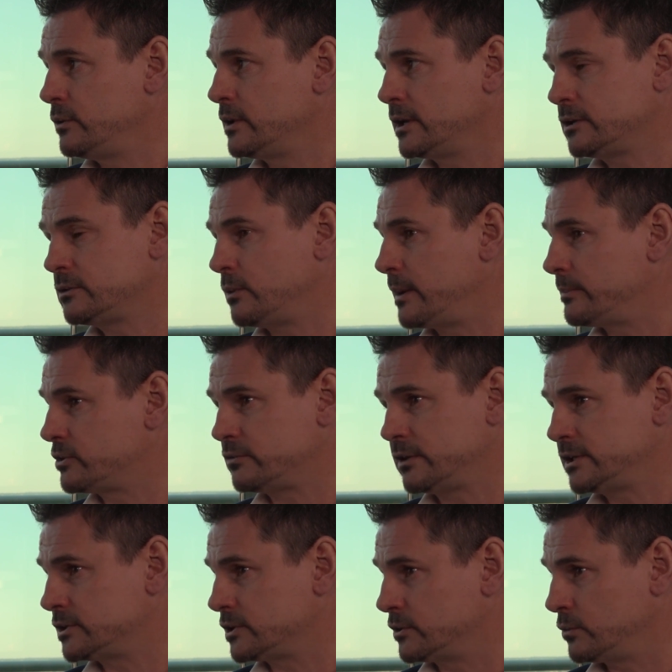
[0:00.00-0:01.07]
if you get into
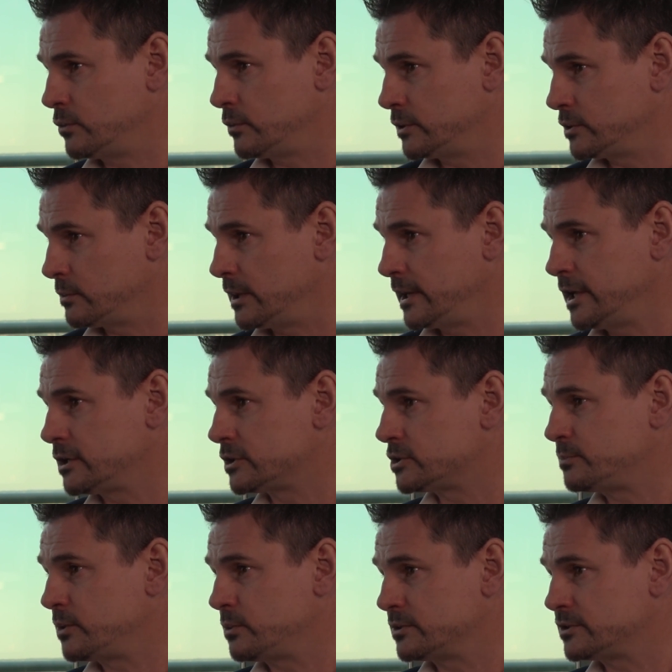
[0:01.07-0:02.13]
arbitration or into a
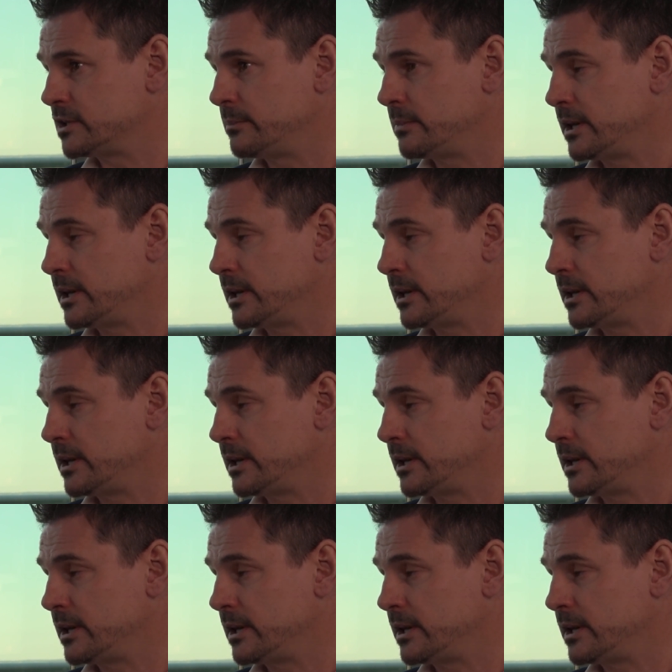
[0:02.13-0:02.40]
legal dispute with